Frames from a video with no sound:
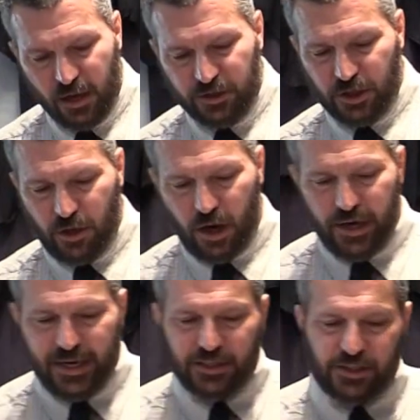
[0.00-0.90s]
To guard
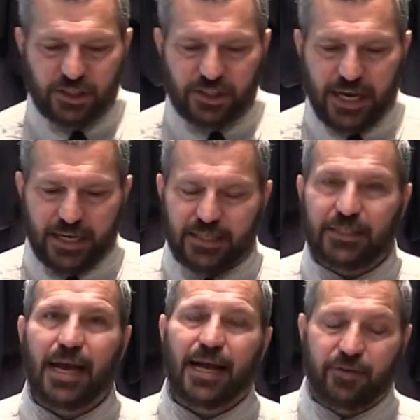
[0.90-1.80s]
against the second
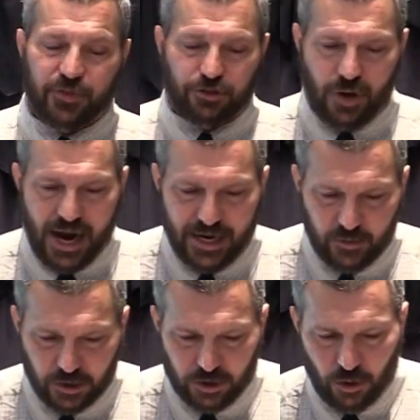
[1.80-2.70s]
attack of the dragon,
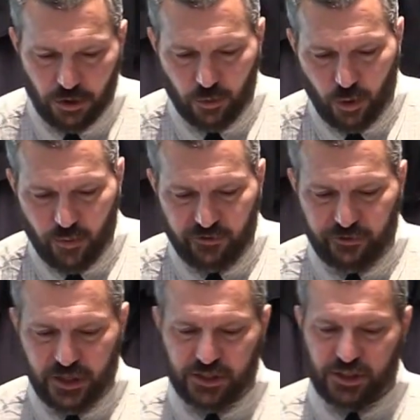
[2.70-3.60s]
we're told the woman
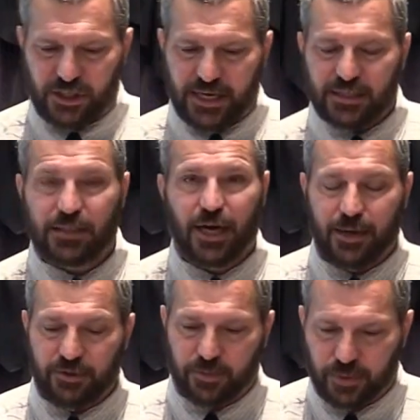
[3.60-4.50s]
flees a second
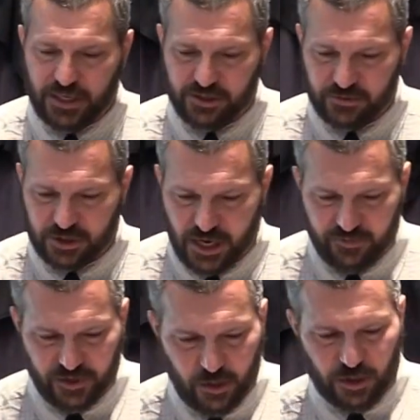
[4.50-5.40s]
time to the place of
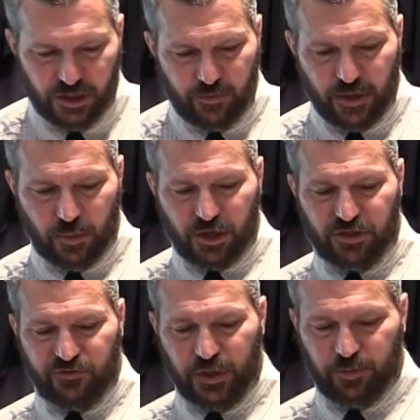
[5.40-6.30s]
safety, which had been
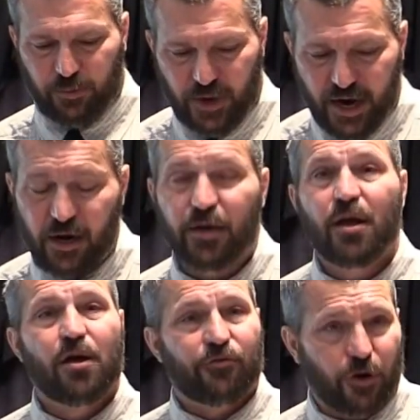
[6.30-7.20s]
mercifully prepared
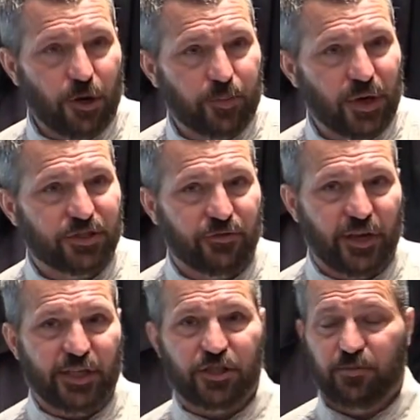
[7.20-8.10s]
for her
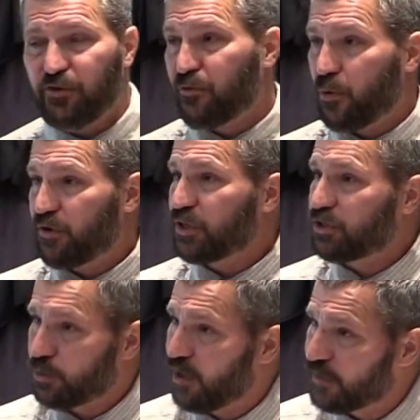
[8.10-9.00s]
preservation before
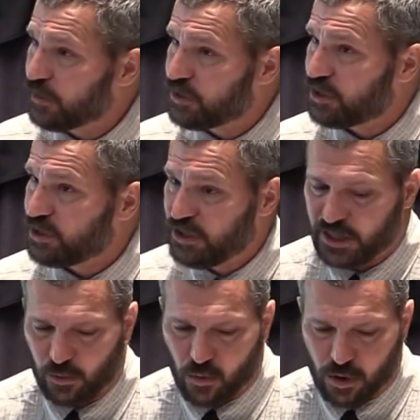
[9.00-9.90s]
this
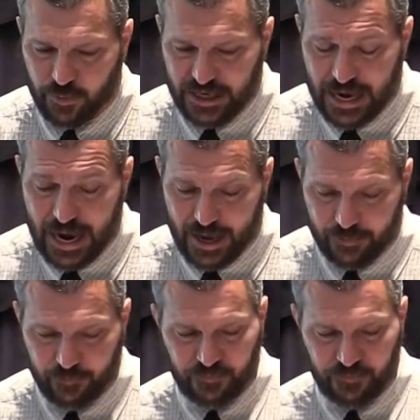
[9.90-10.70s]
1260-year war began.